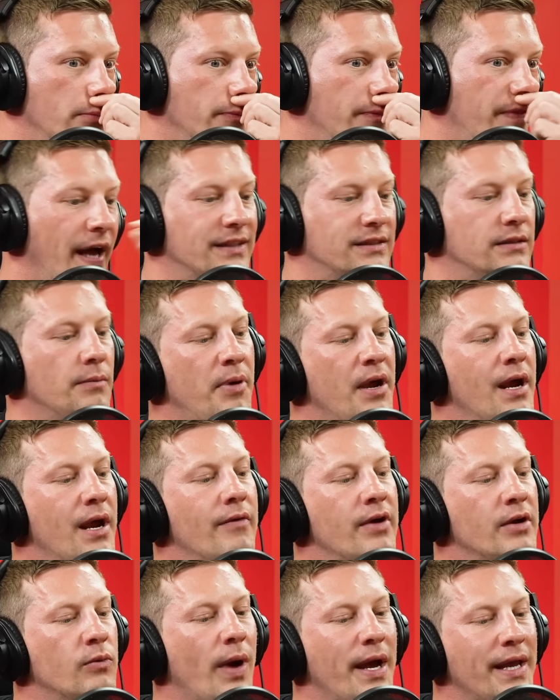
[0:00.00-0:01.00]
That's the
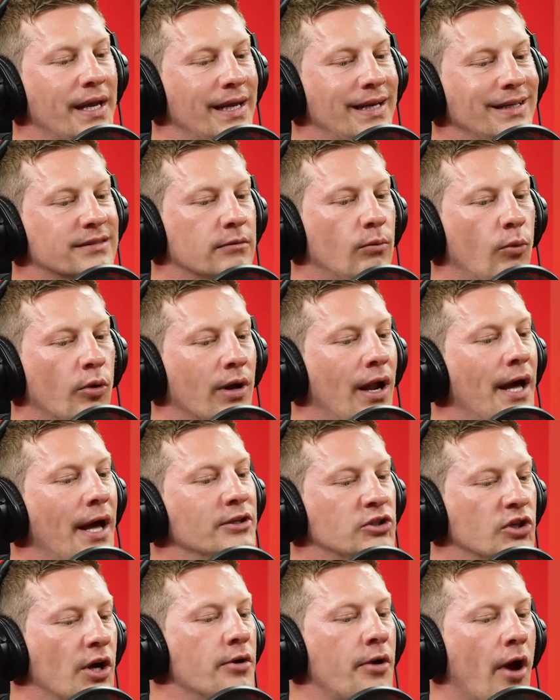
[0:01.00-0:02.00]
period where you need someone
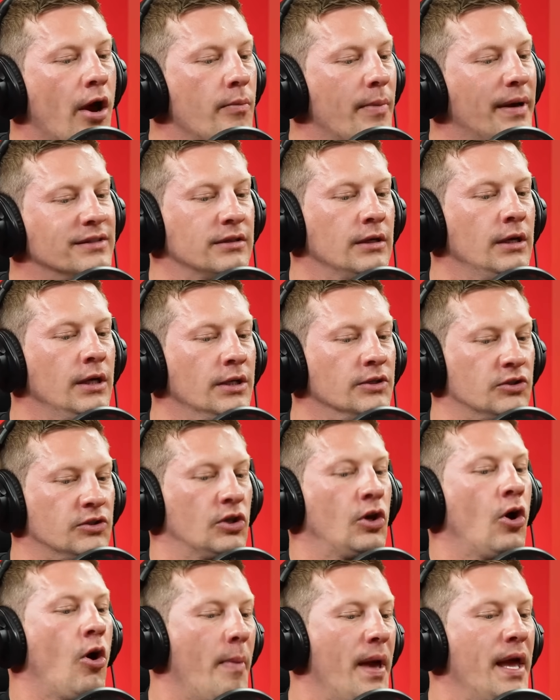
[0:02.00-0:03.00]
like Joe Gomez
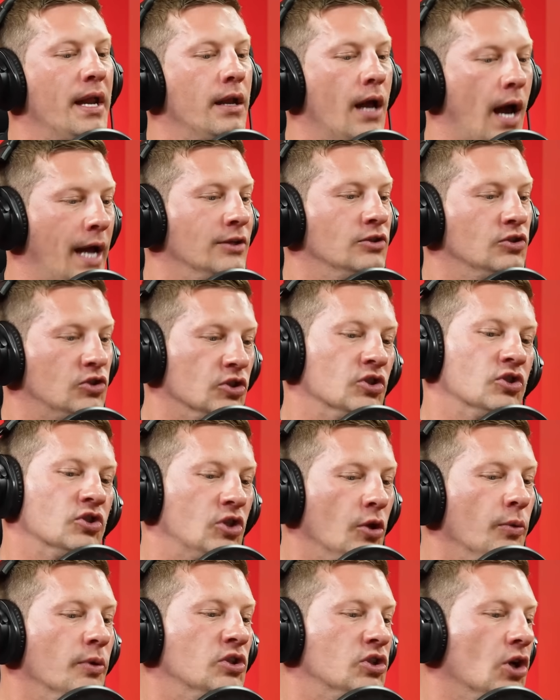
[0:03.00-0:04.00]
to come in and
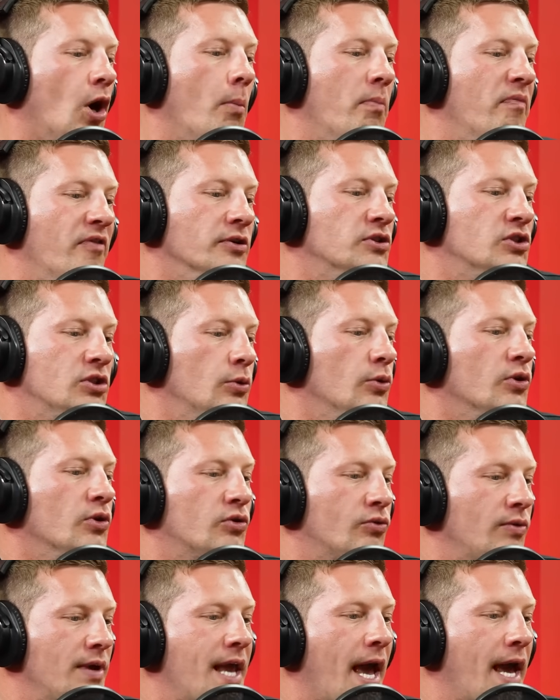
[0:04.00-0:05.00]
just do a job for 2 or
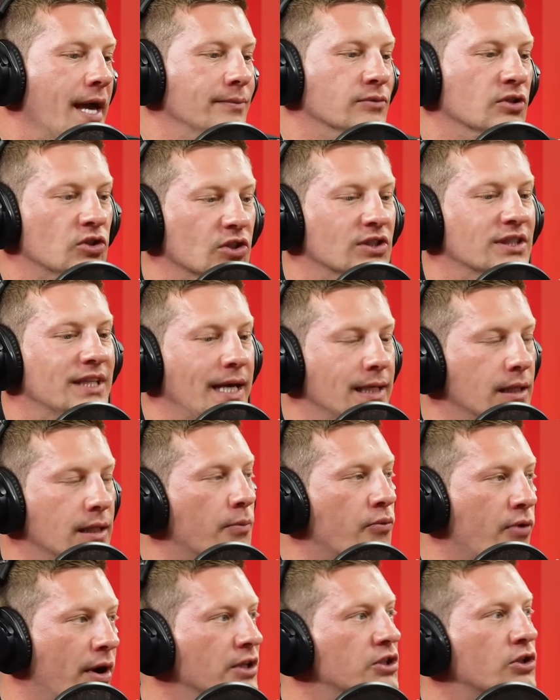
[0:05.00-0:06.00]
3 games and just take
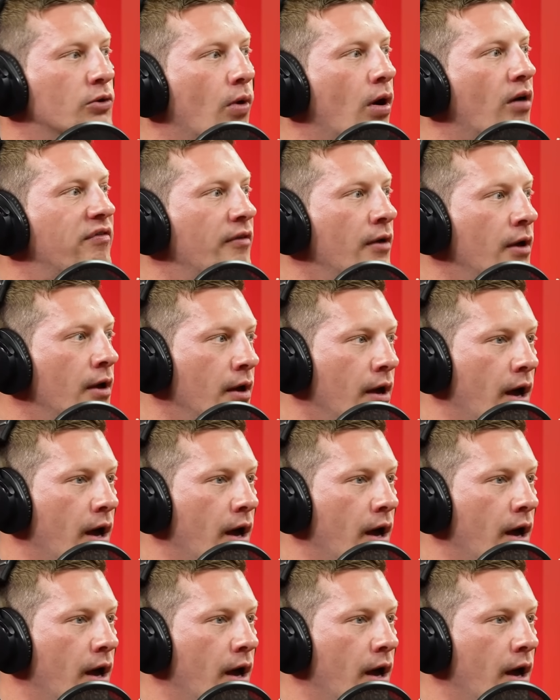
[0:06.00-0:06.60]
the pressure off